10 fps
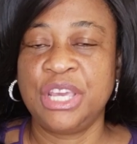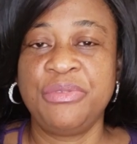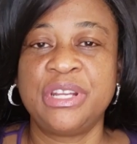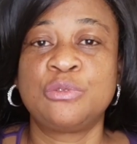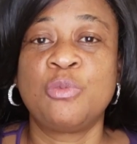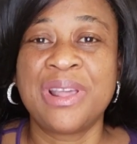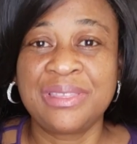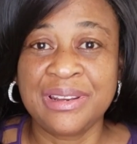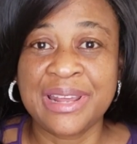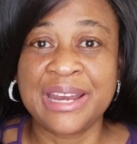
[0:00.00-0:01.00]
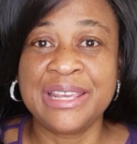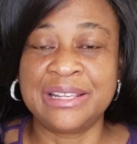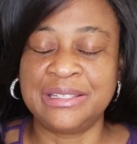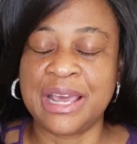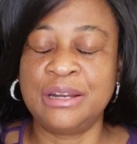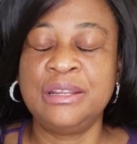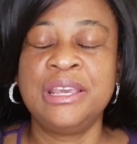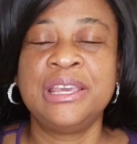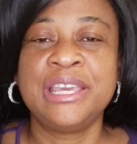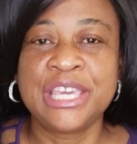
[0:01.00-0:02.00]
If it is one thing that he has done,
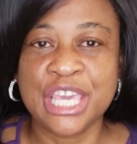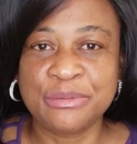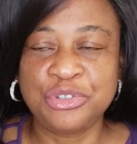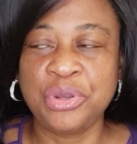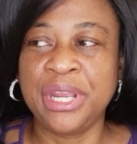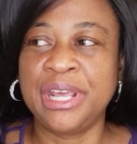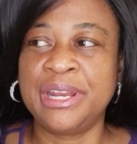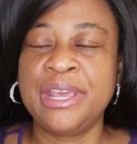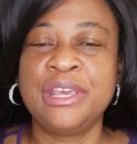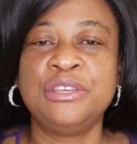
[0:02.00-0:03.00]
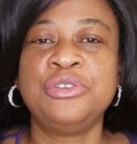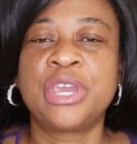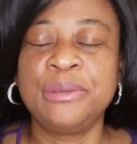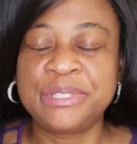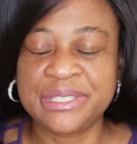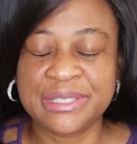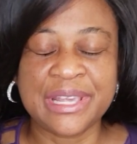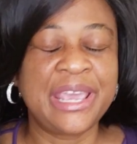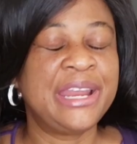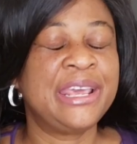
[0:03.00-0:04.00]
he keeps doing it, you keep
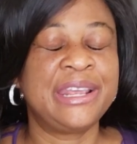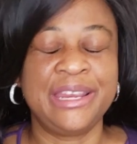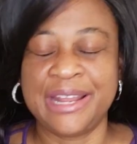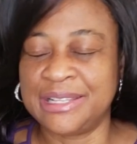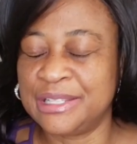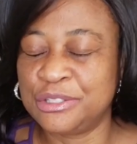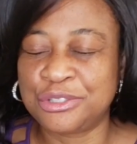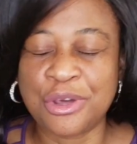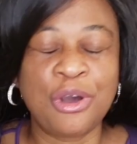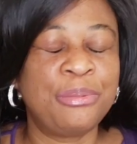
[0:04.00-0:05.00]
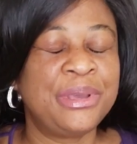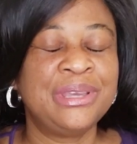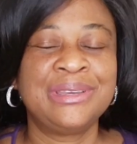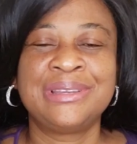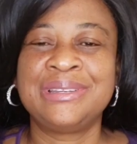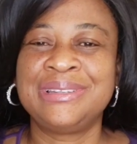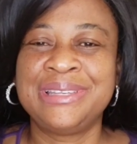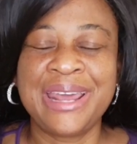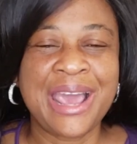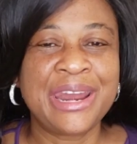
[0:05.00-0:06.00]
saying it, he doesn't stop,
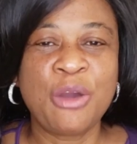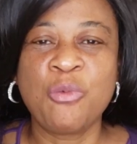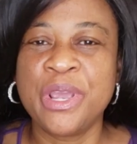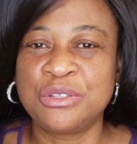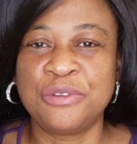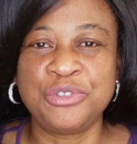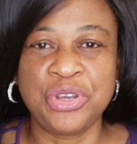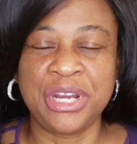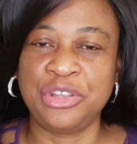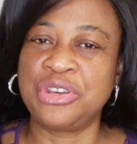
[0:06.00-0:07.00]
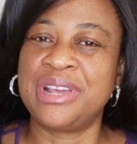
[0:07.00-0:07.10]
get other ways of doing it. You